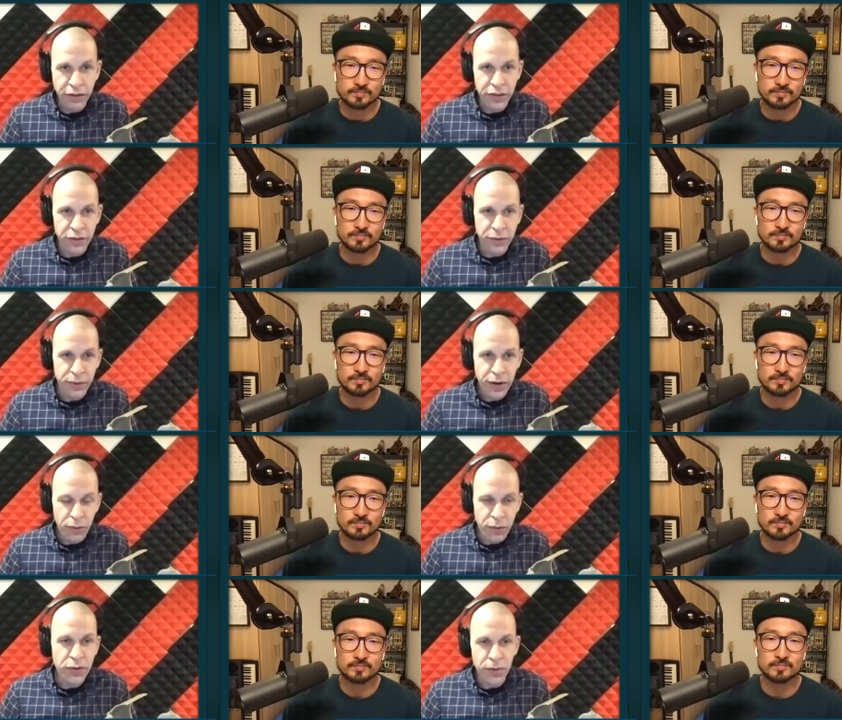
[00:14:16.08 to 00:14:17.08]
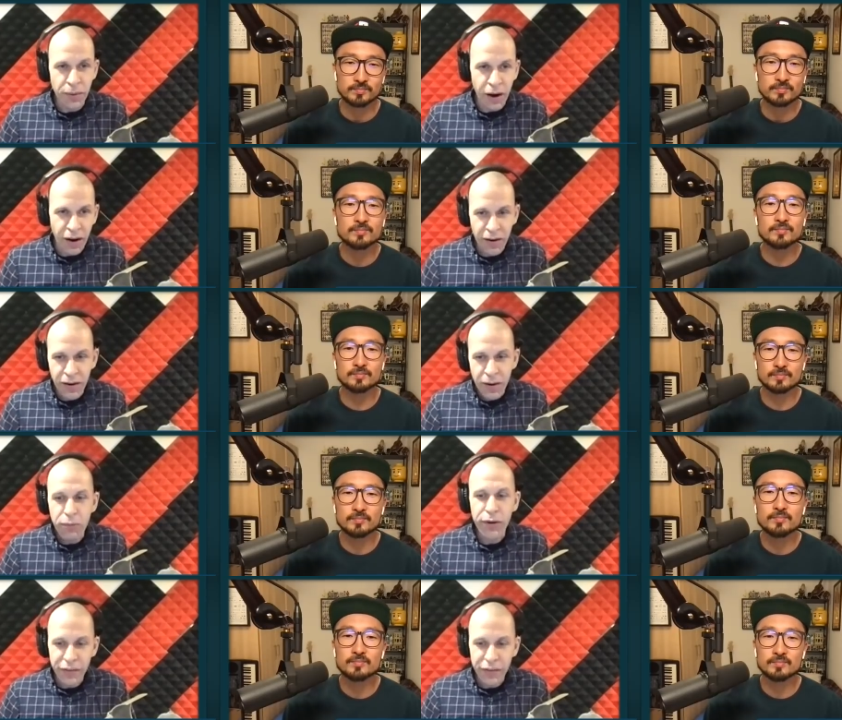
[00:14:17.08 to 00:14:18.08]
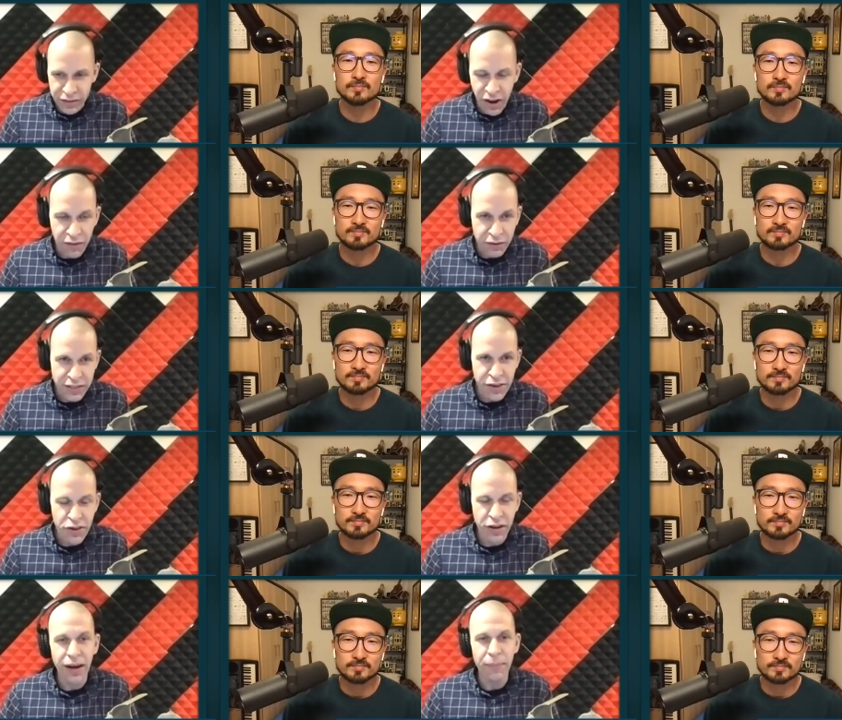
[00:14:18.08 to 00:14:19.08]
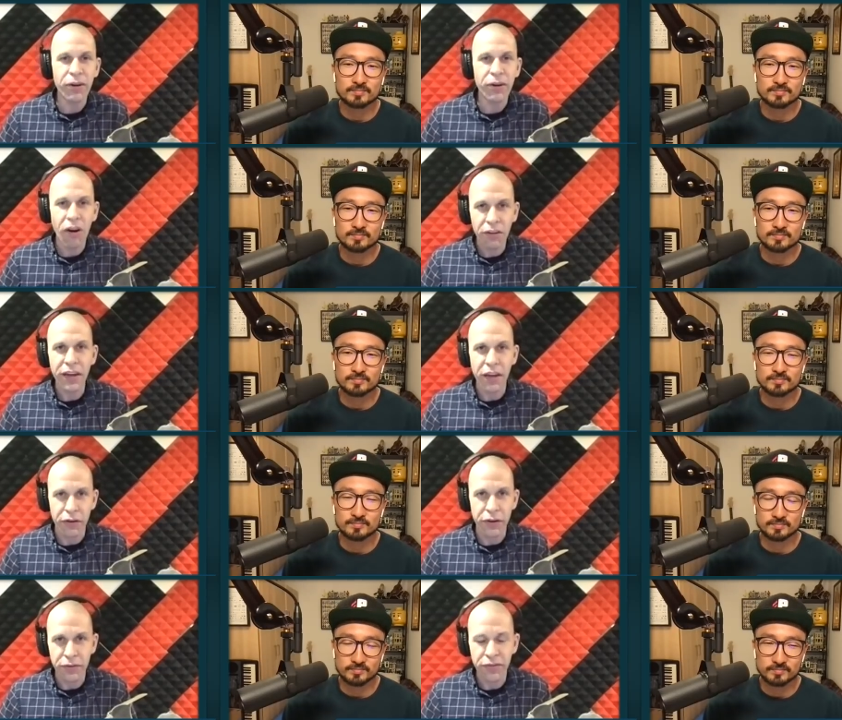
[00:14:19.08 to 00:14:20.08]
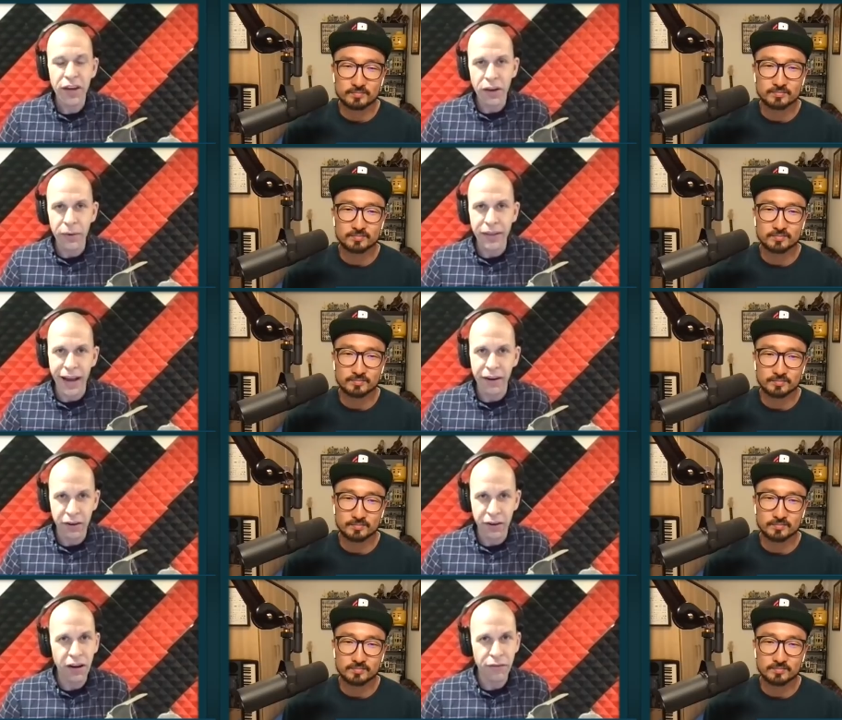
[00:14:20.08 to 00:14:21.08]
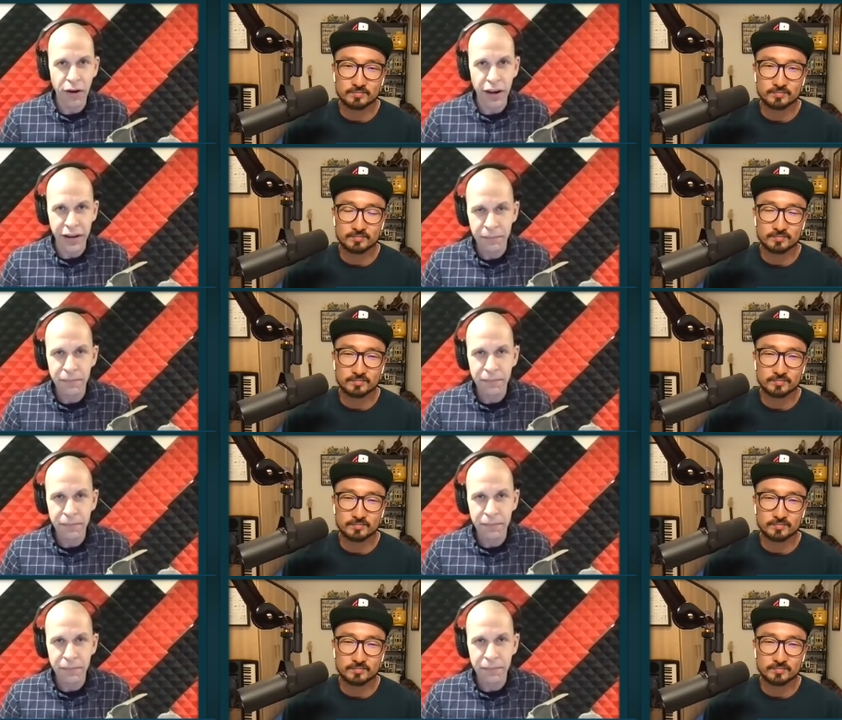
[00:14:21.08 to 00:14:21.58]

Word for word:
Speaker 1: to resume our previous conversation about all the other news going down on Friday.